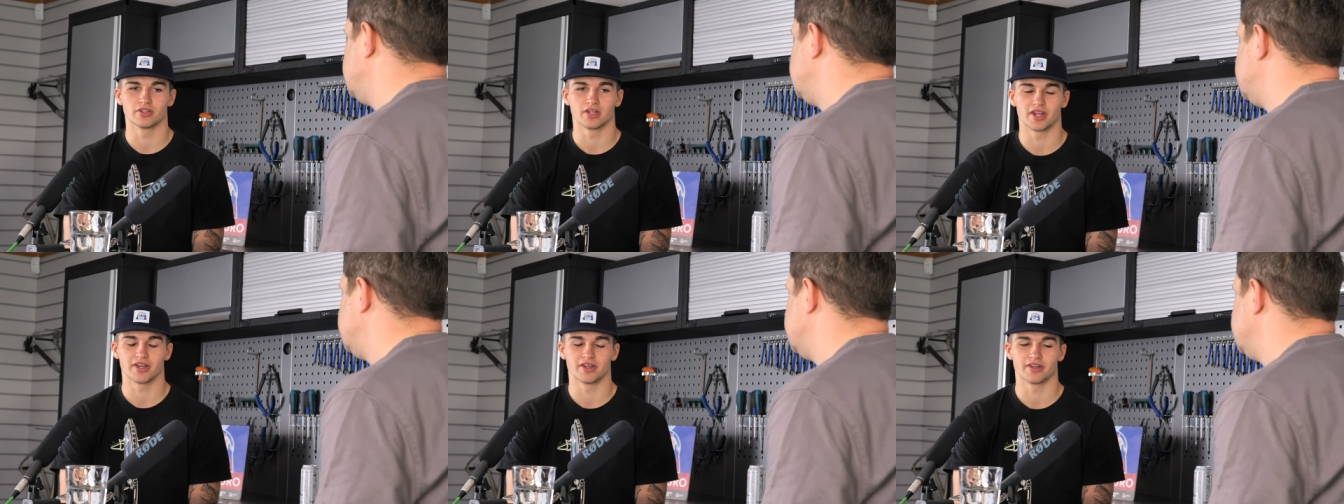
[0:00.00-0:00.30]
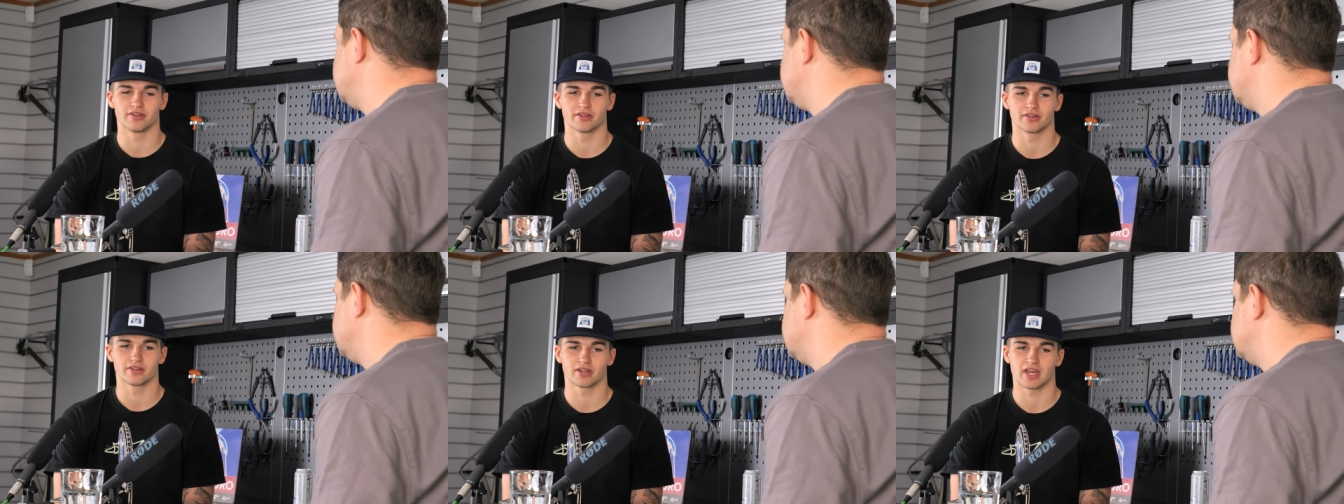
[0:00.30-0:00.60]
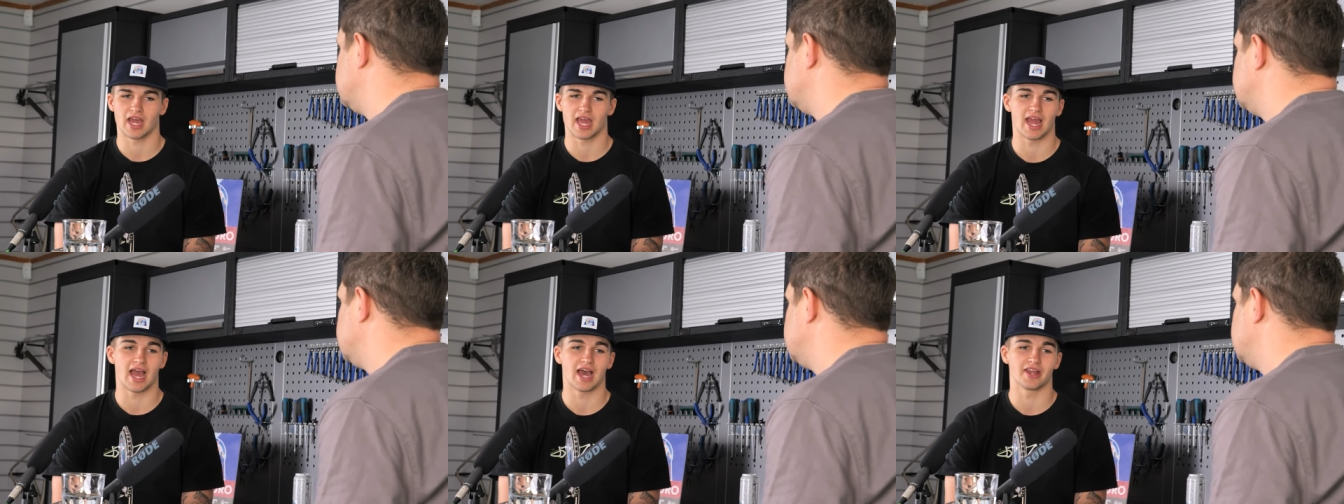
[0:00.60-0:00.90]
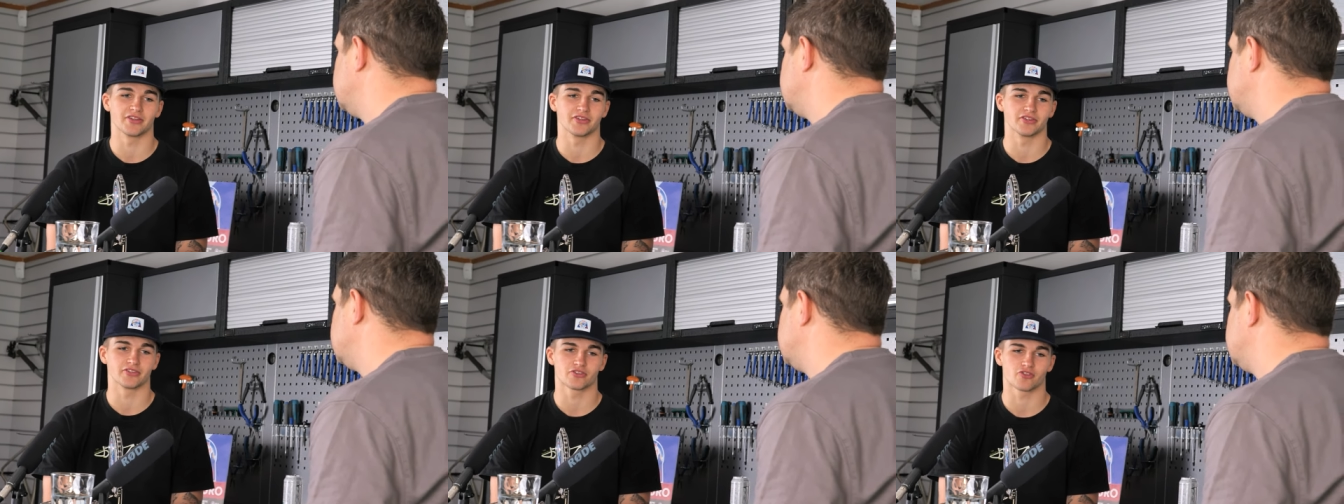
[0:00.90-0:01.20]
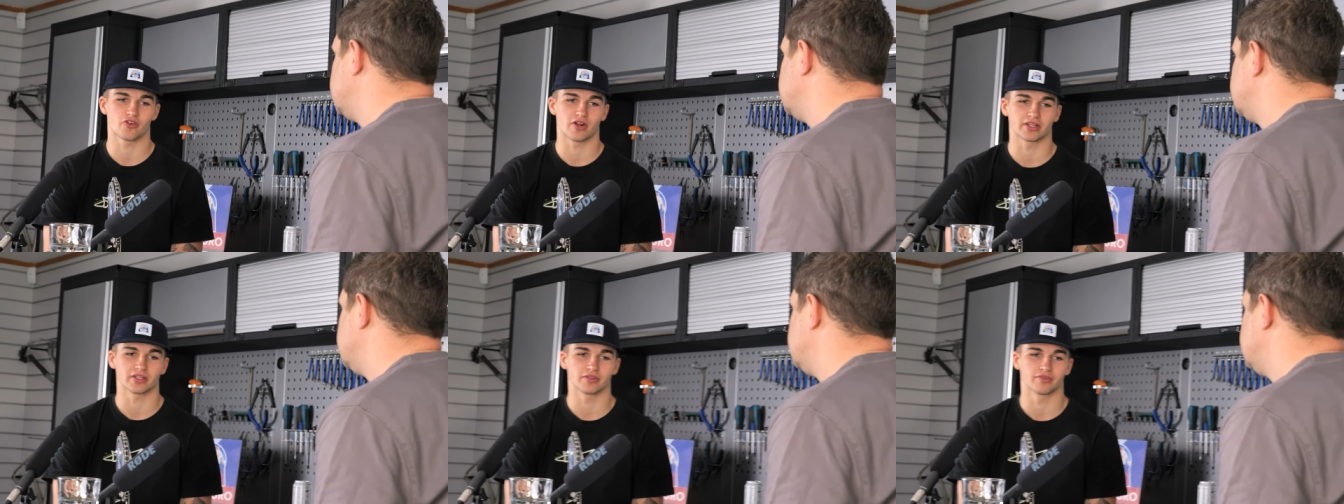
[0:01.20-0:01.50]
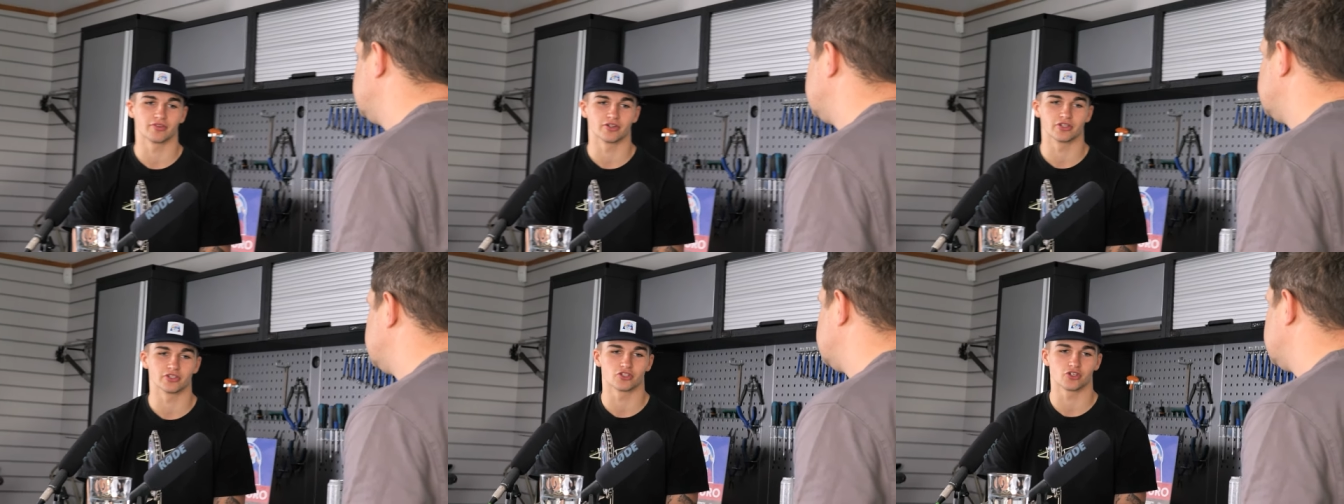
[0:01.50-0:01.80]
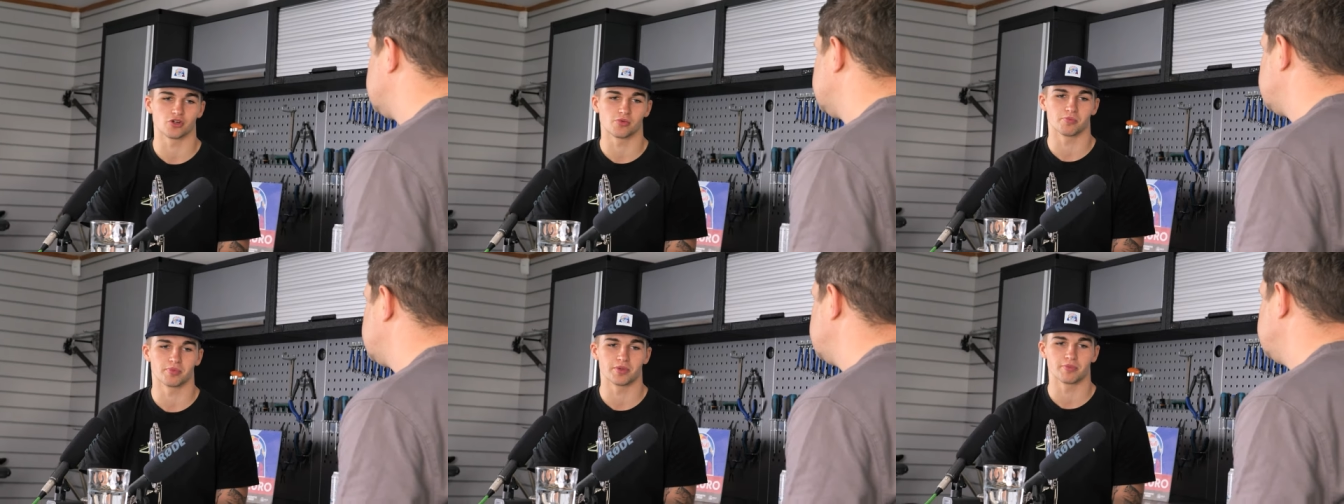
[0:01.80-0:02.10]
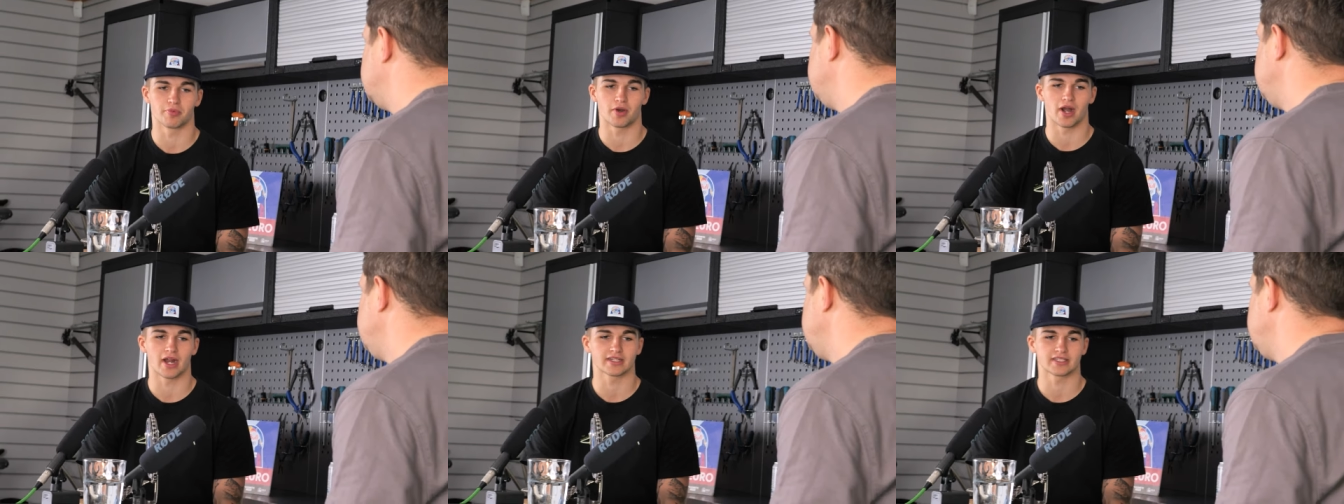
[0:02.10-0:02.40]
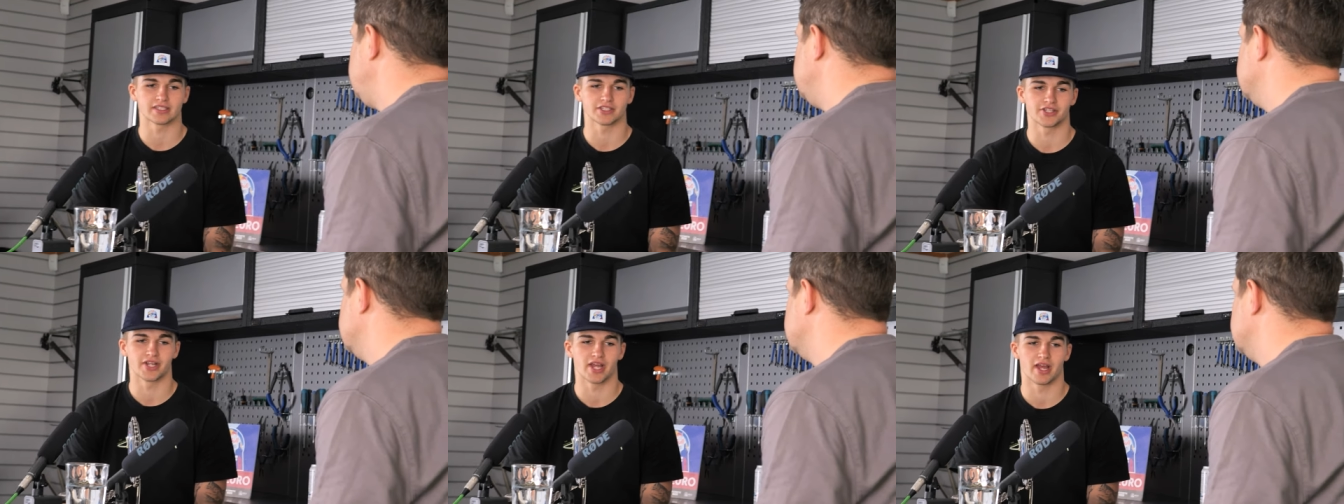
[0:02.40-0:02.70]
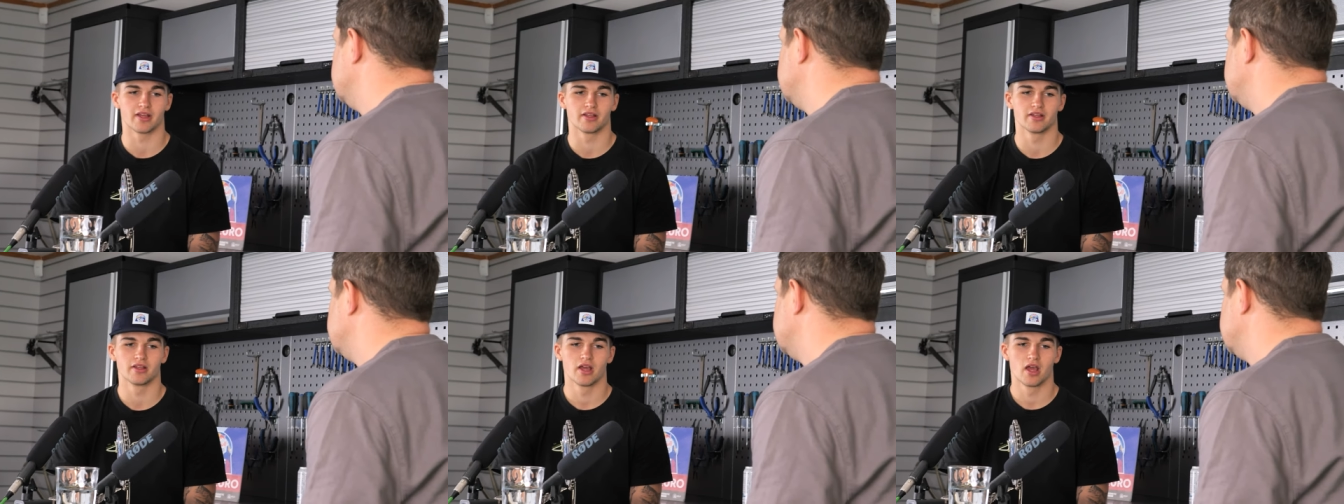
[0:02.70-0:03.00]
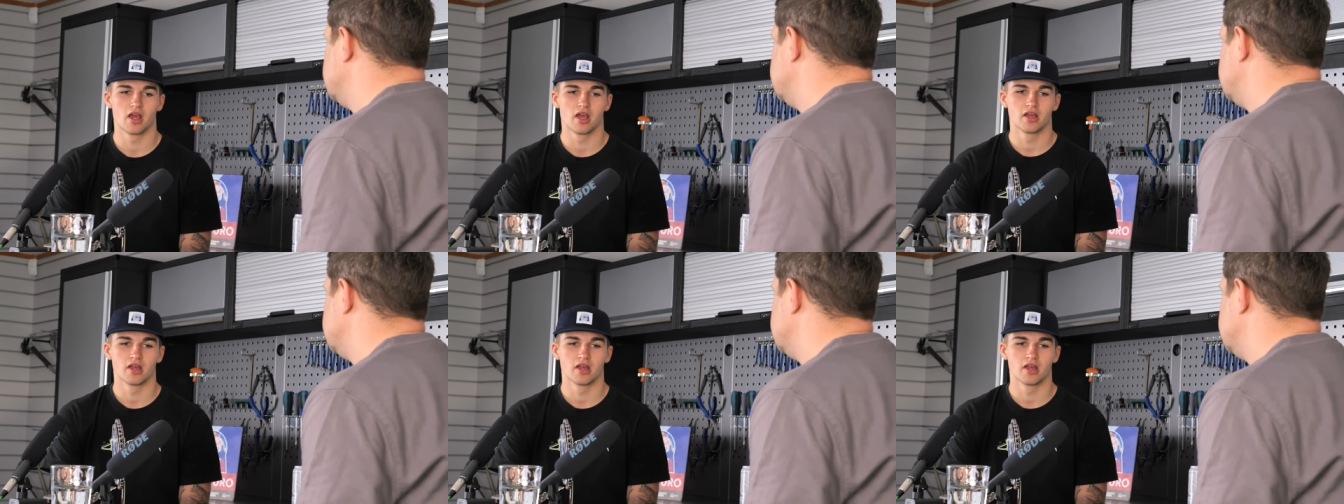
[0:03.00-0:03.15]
and I hadn't tricked the first jump in practice yet.